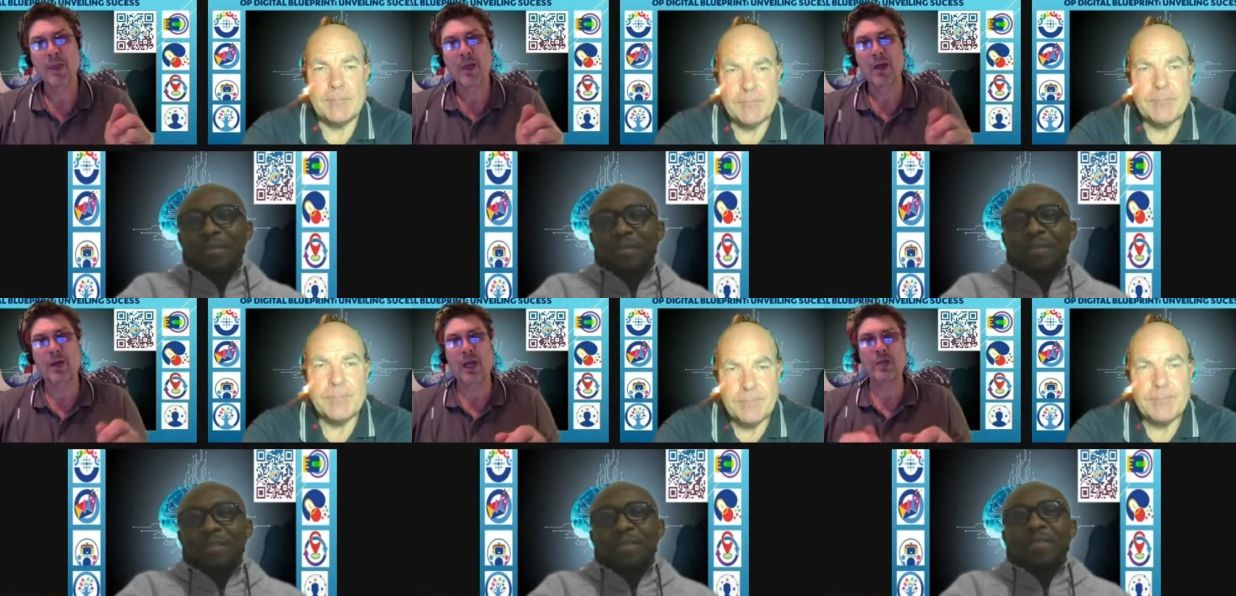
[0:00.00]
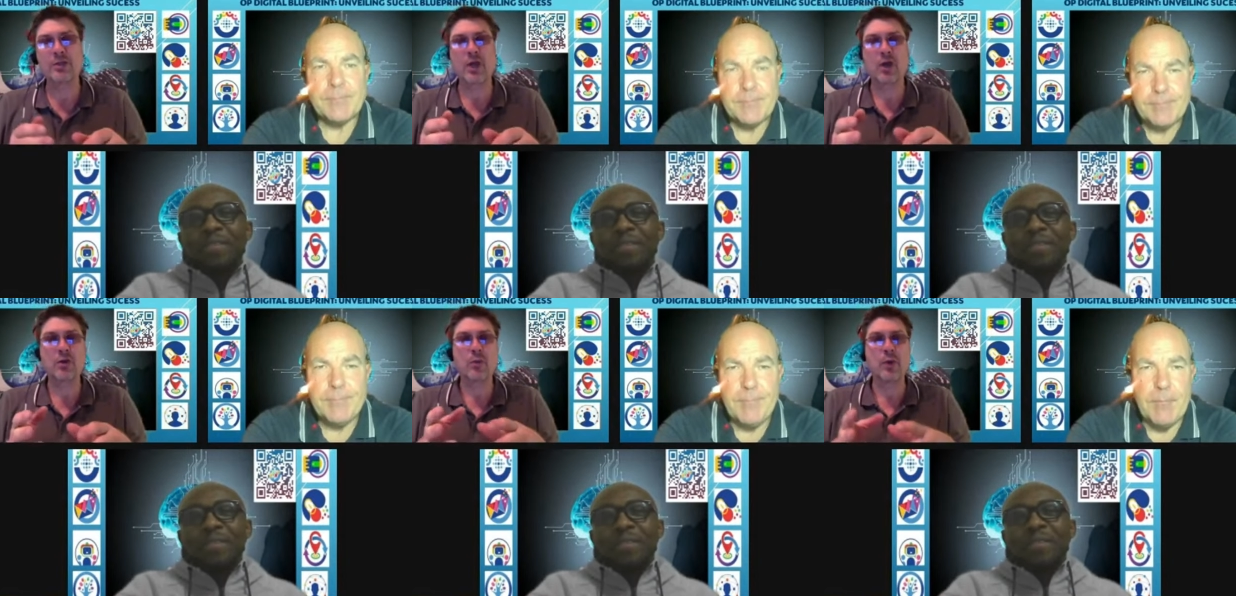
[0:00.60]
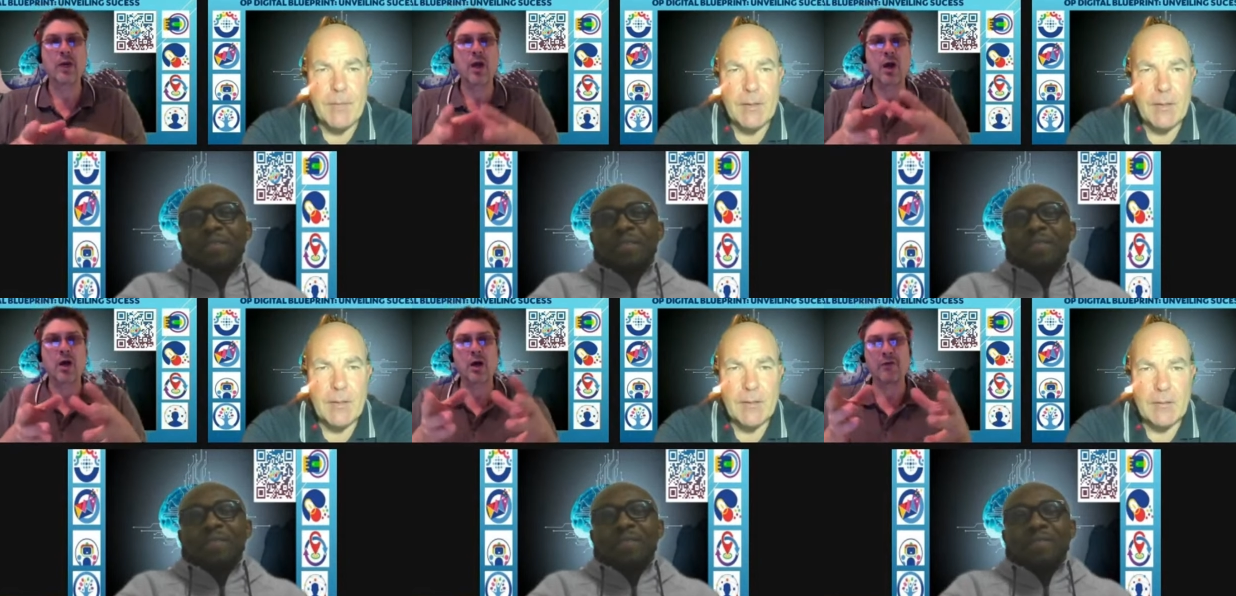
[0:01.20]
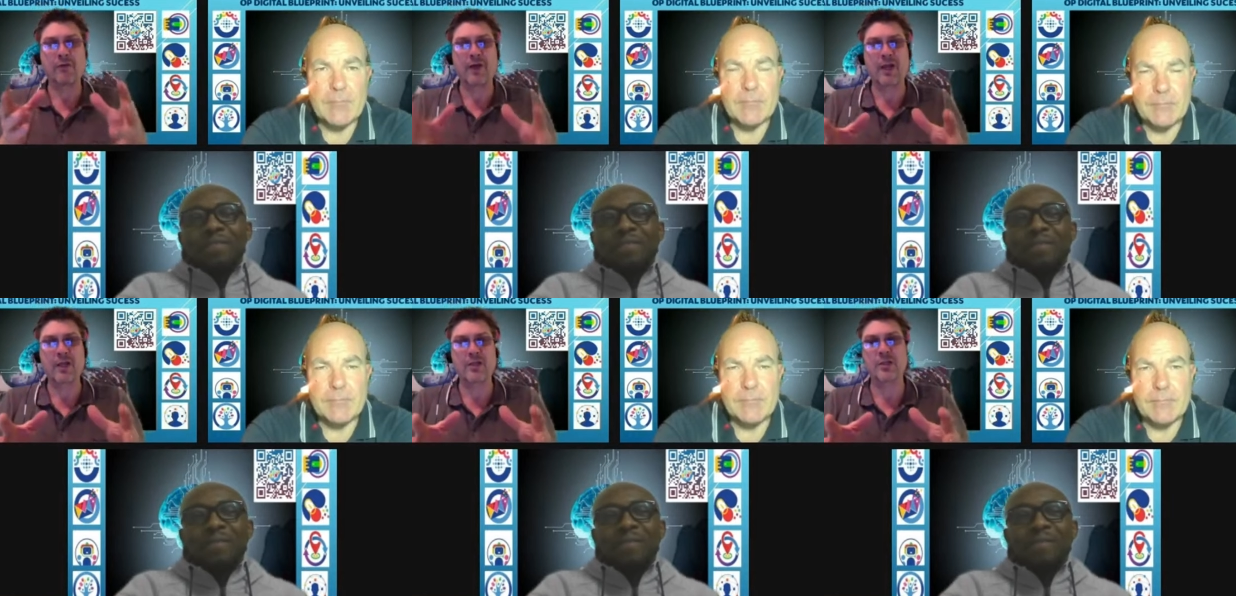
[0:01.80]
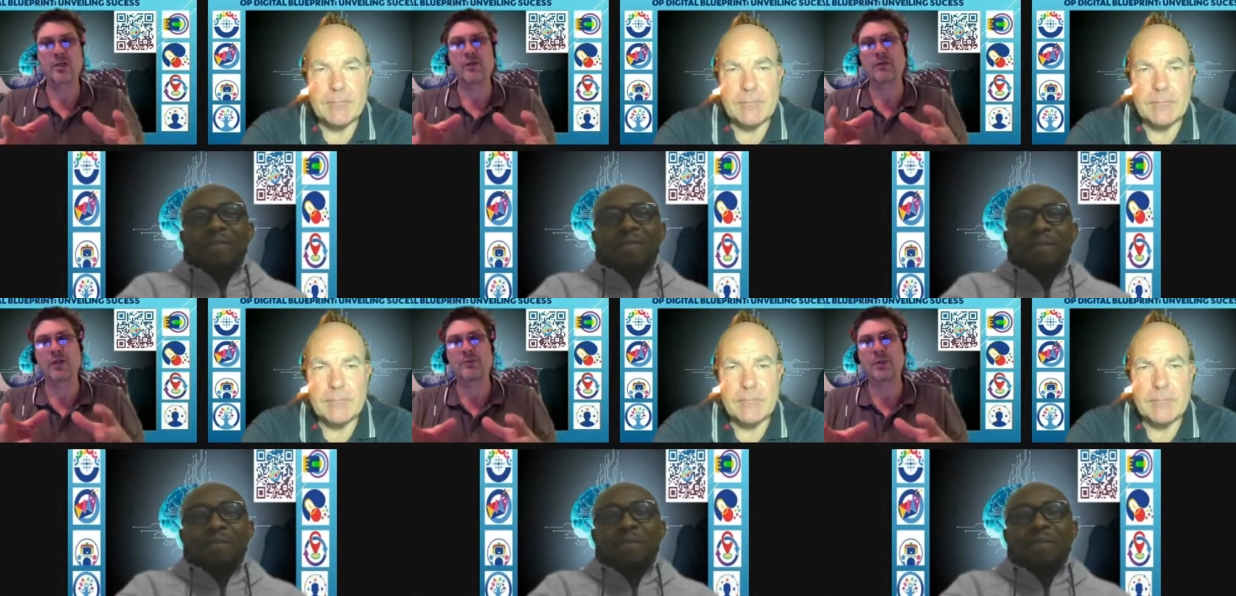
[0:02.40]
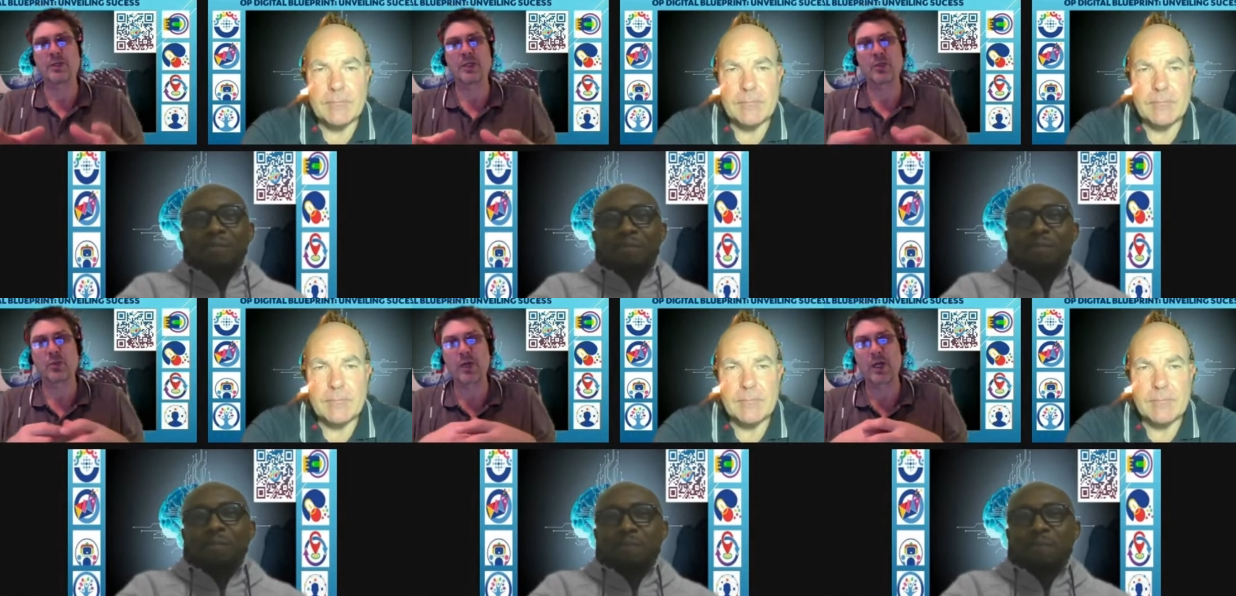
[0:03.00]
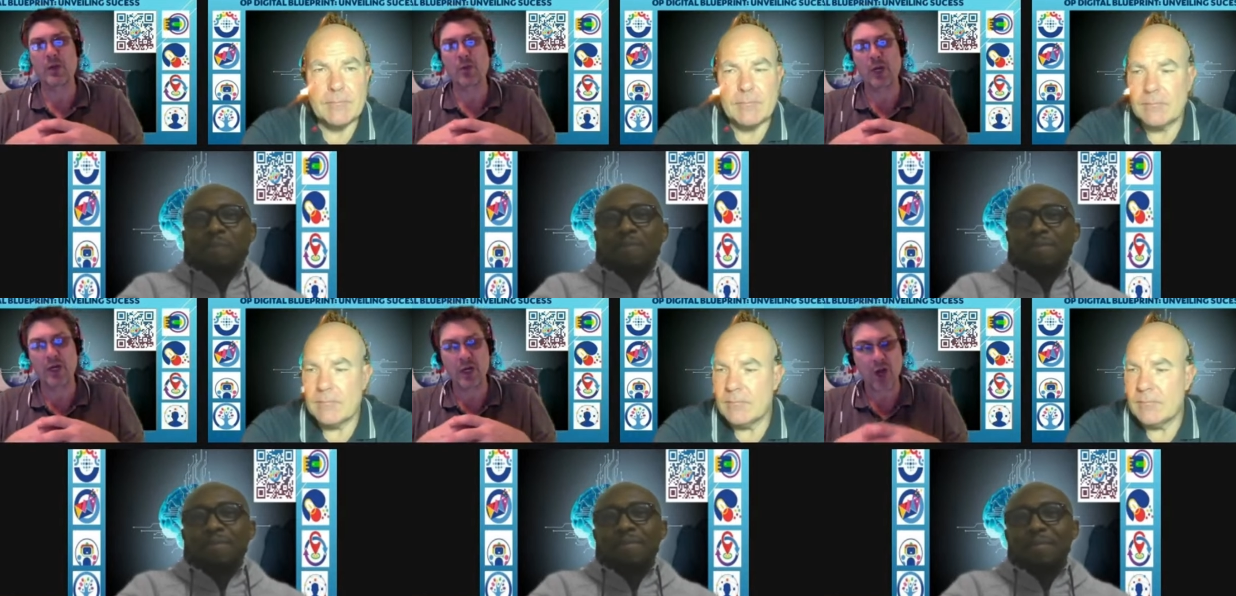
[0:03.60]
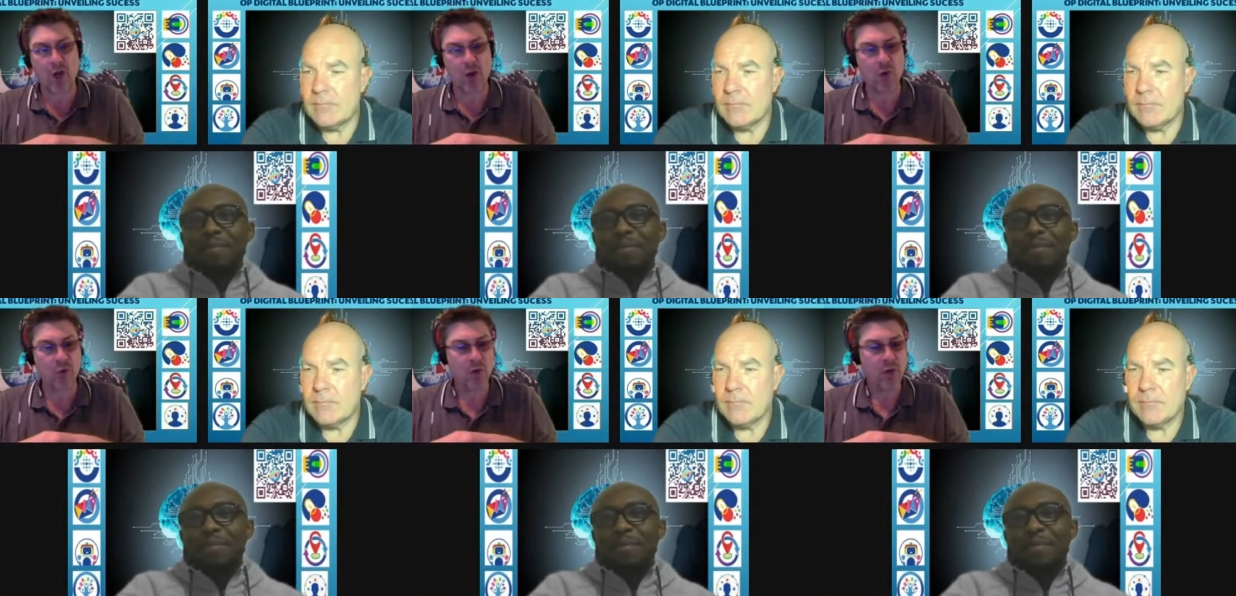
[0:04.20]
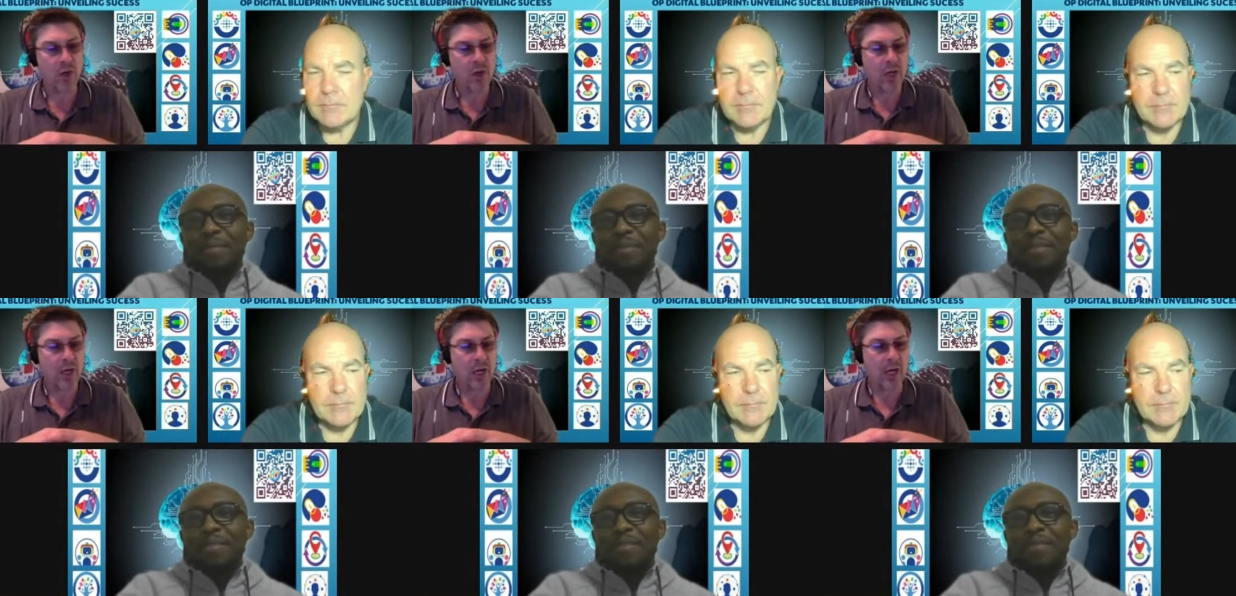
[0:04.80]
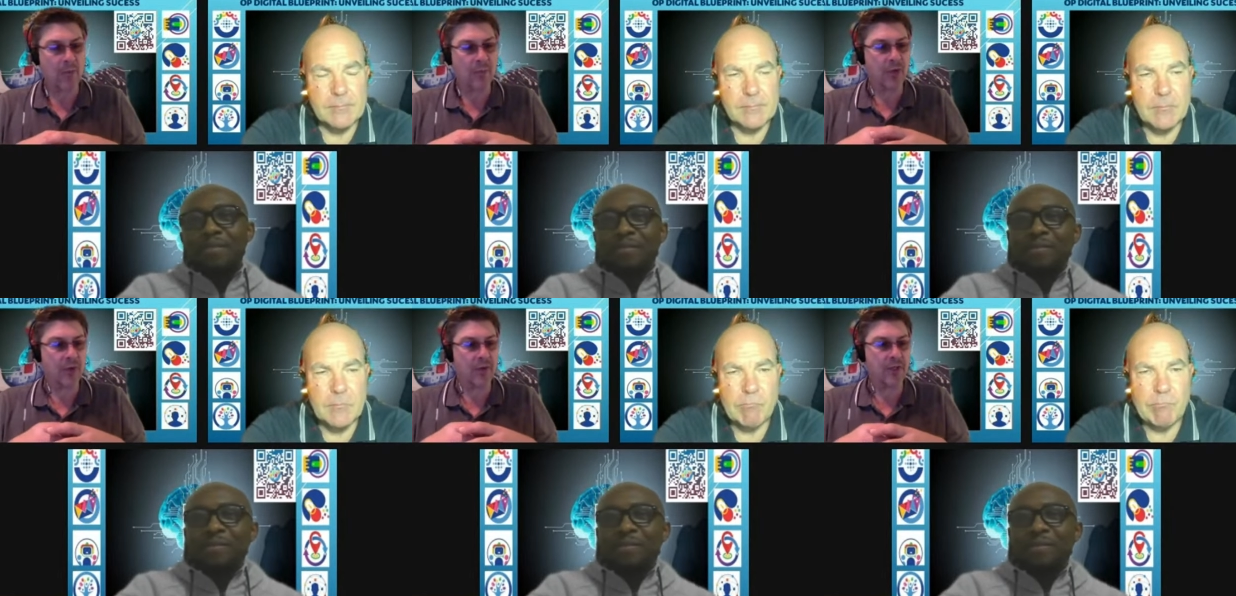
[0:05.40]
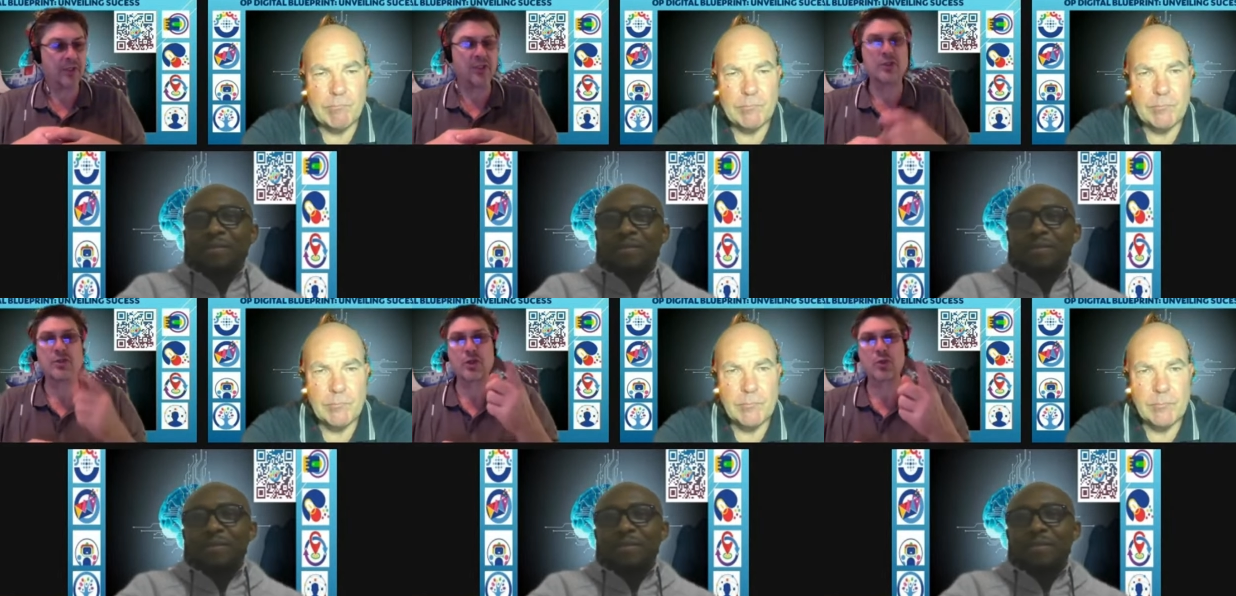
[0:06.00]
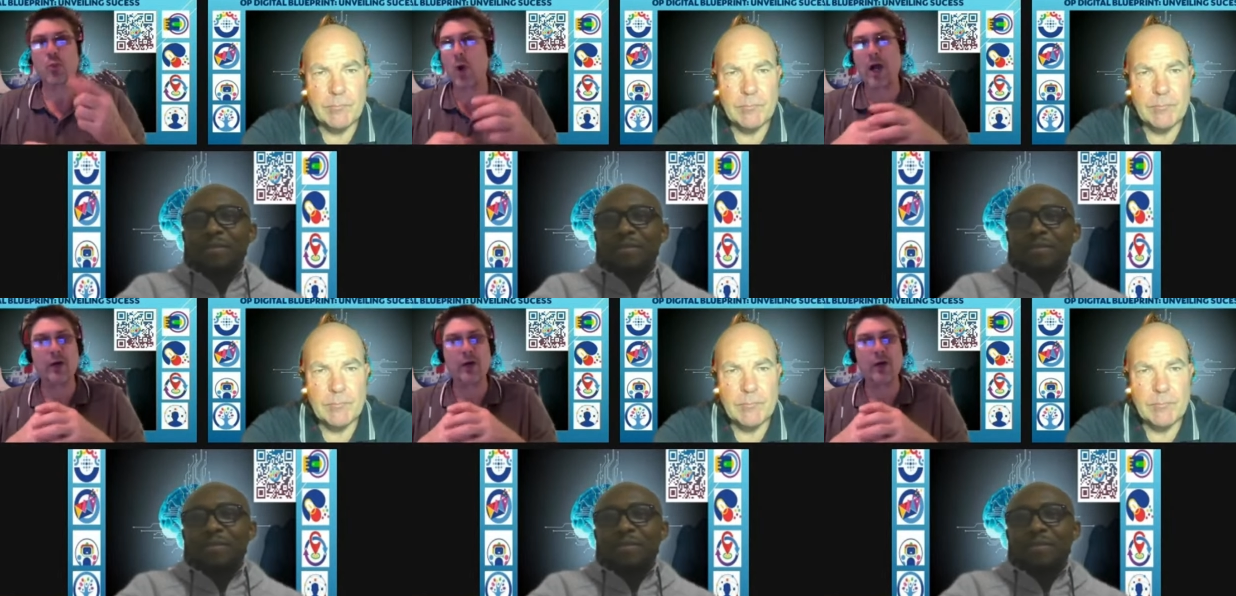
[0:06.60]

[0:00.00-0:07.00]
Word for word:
Speaker 1: Okay, so we are affiliates of this business. We we know um, that this is just one